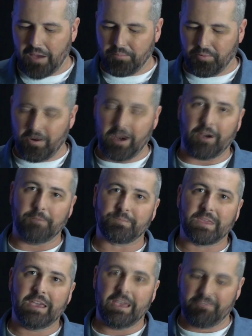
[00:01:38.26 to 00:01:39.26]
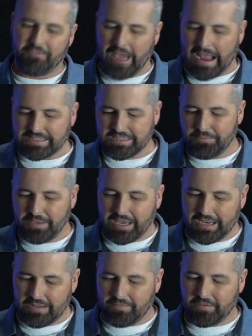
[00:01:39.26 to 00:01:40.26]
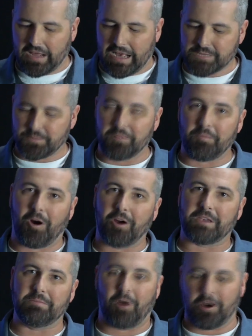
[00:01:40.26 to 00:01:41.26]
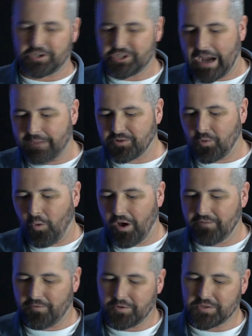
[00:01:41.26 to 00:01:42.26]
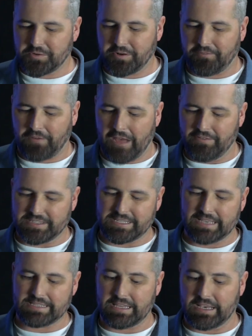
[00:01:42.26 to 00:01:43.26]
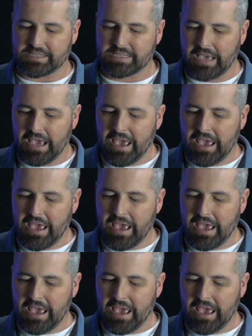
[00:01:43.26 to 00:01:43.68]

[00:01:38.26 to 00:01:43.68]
prayer. In fact, in the beginning of the Gospel of Mark, in Mark chapter 1, verse 35, it says this: